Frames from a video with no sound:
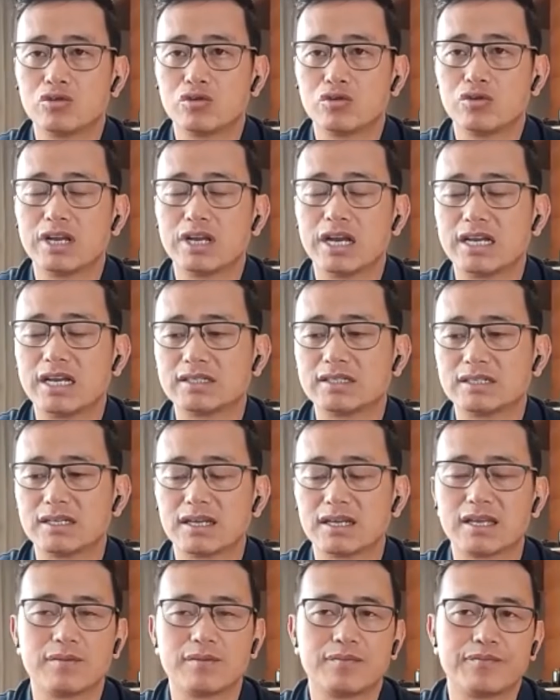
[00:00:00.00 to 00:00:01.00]
through United
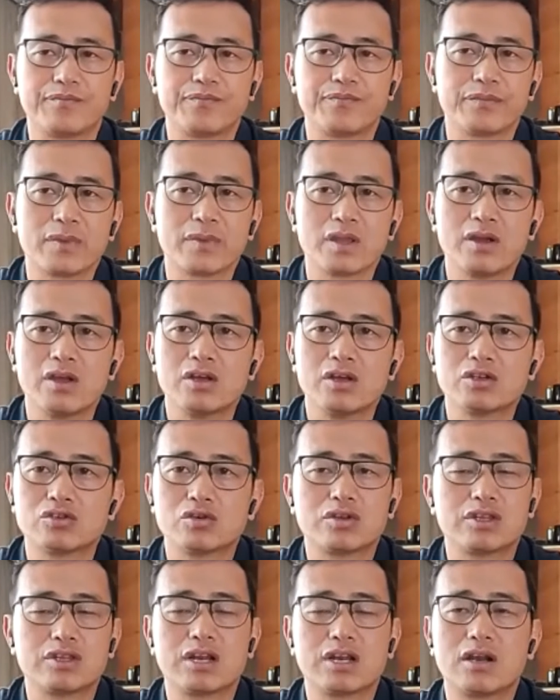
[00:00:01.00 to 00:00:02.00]
Sikkim.
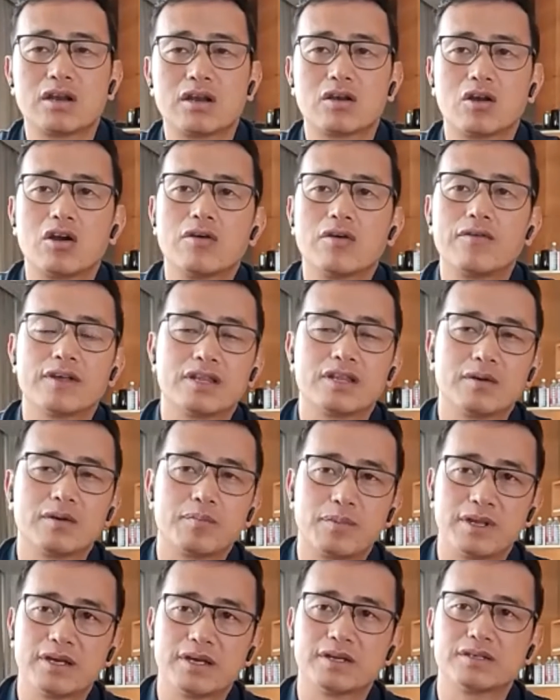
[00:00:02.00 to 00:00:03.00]
So there are a lot of other
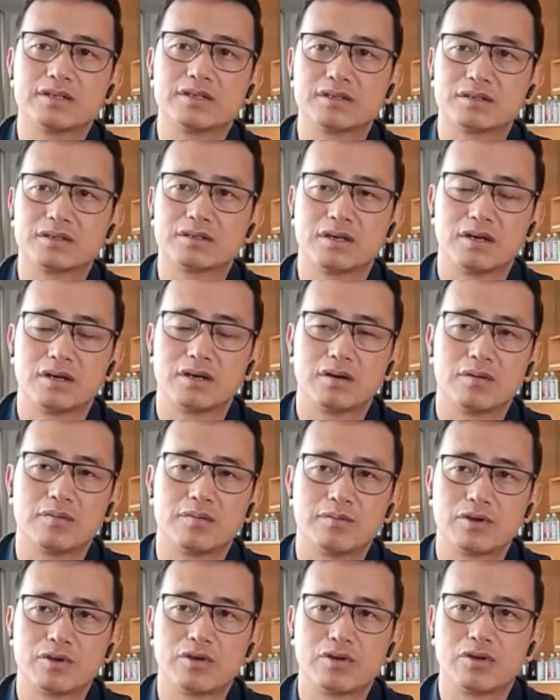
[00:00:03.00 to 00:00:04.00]
players.
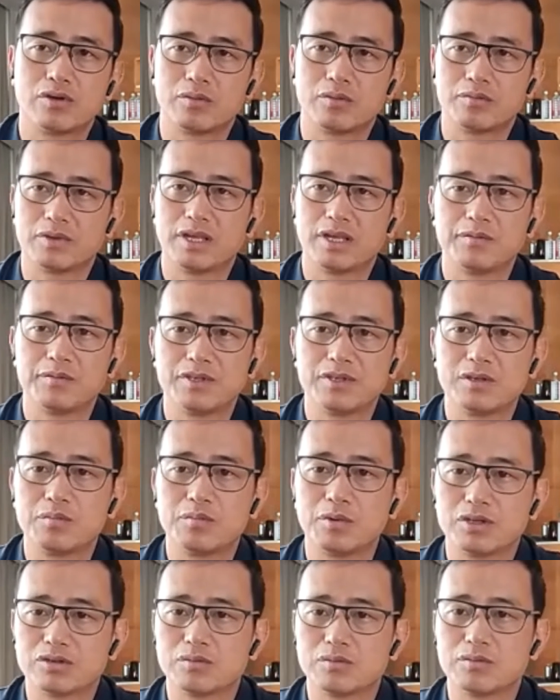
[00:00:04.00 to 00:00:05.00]

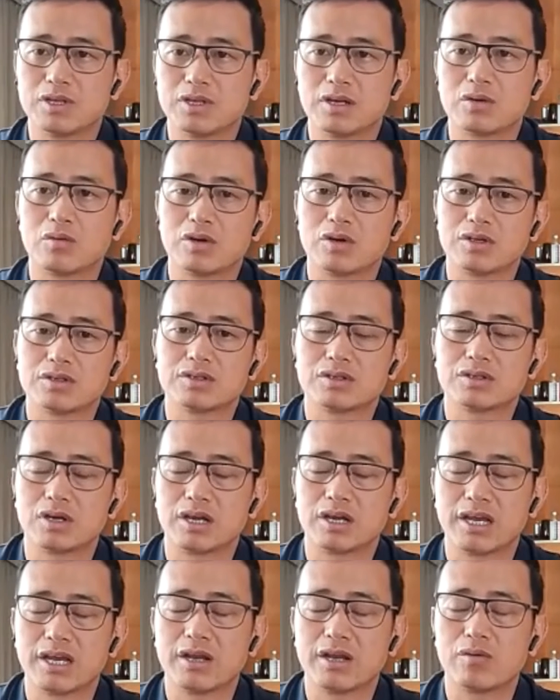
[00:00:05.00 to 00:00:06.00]
Devjit Majumdar was
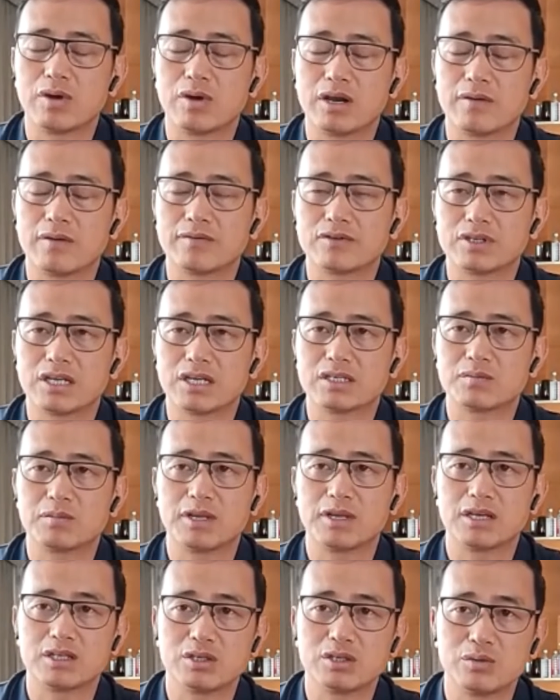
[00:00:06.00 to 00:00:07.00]
again one of such
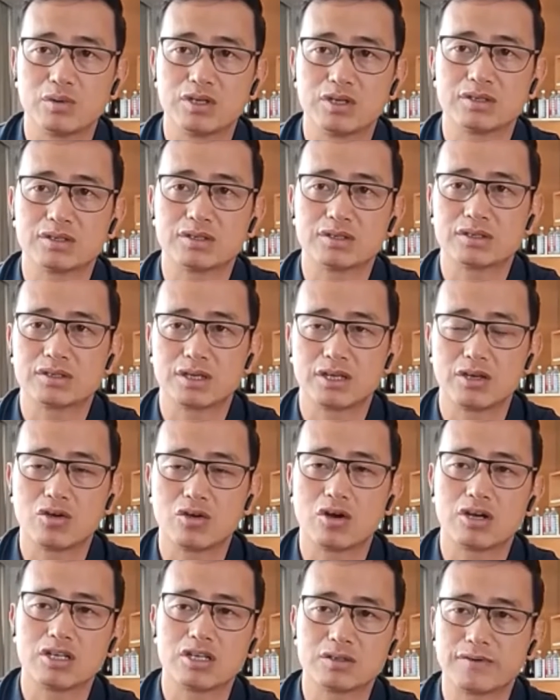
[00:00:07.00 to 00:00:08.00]
players. He
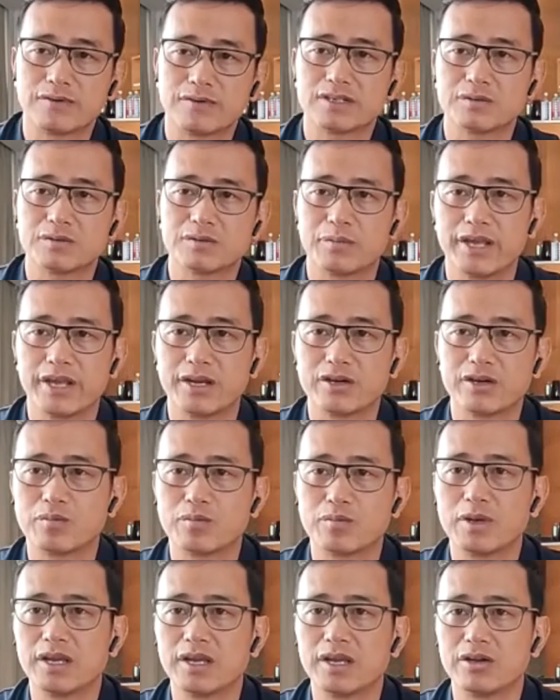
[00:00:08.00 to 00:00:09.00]
got his first break
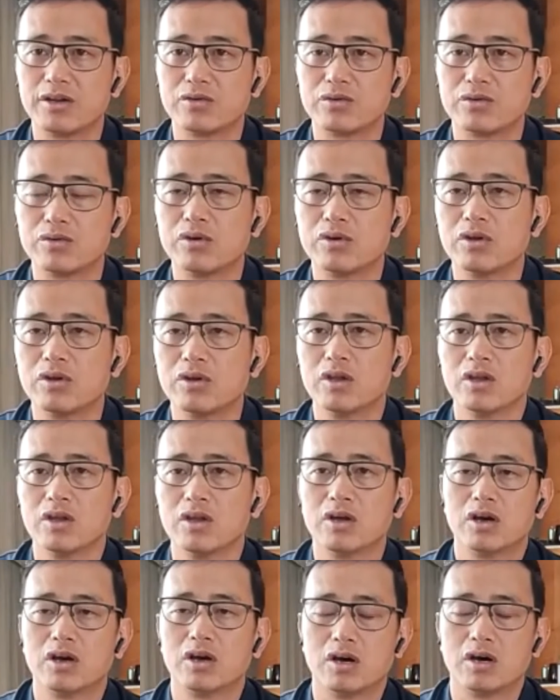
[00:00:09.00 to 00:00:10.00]
to play into
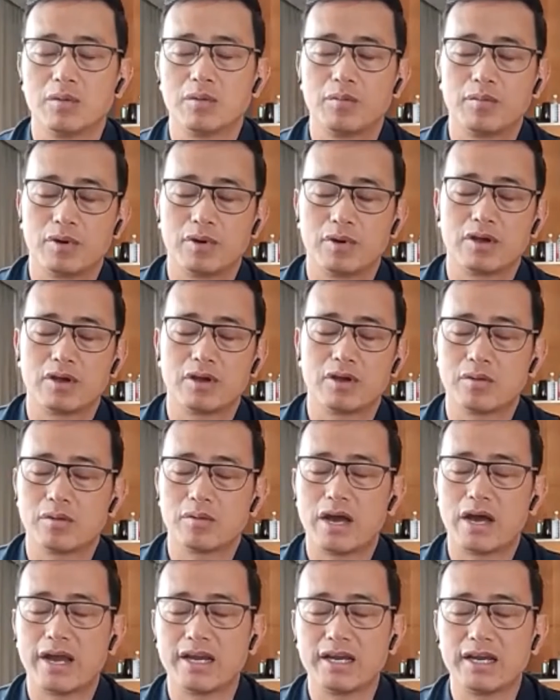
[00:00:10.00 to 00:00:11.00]

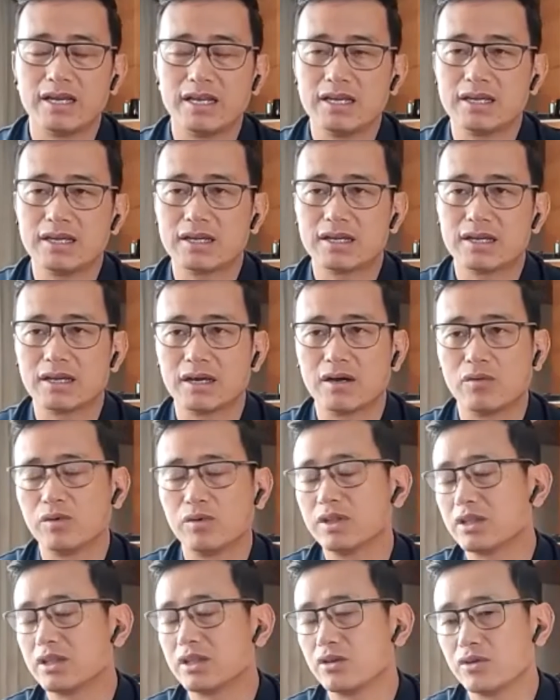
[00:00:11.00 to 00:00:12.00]
I-League
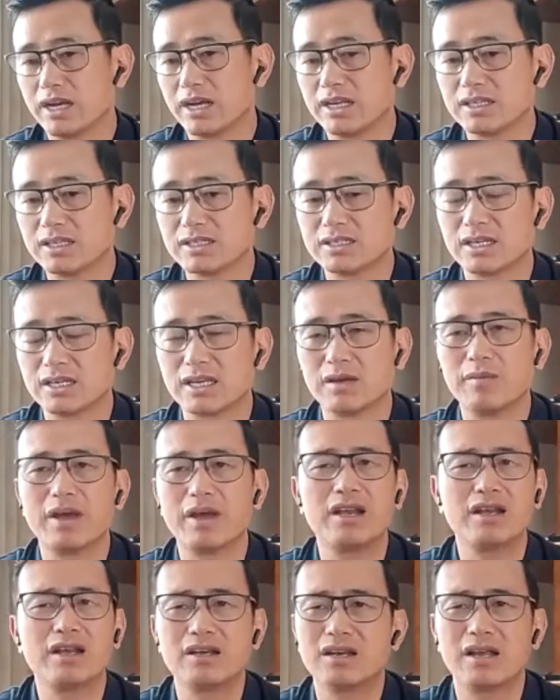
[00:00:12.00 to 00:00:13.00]
with United
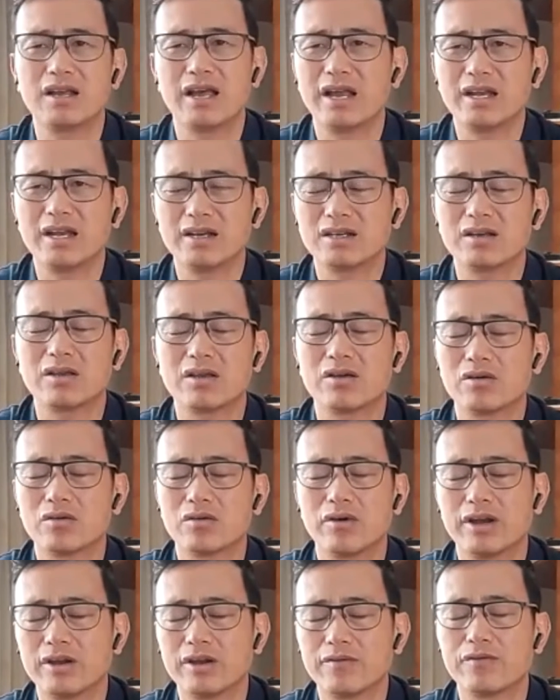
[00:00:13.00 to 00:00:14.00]
Sikkim, and
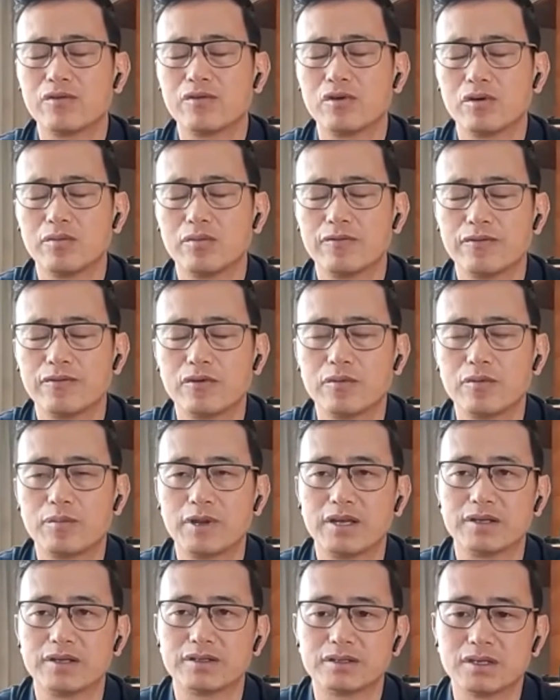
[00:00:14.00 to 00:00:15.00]
quite a few
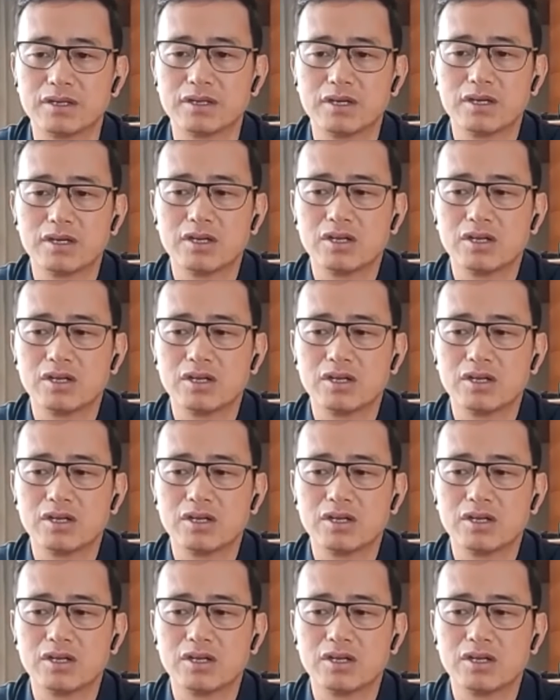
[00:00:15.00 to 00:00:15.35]
players.